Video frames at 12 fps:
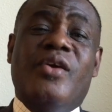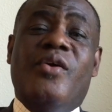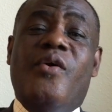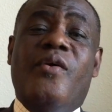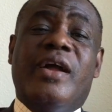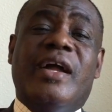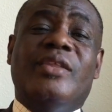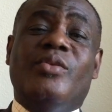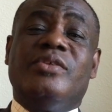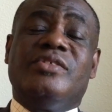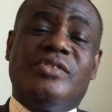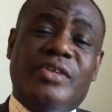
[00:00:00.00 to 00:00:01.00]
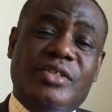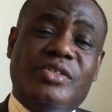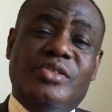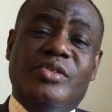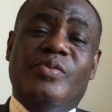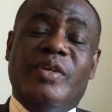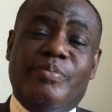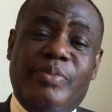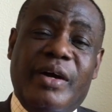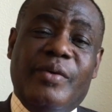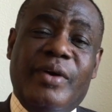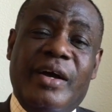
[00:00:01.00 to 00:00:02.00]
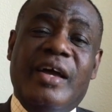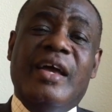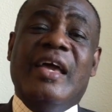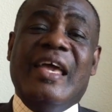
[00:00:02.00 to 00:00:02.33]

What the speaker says: God cannot trust you with power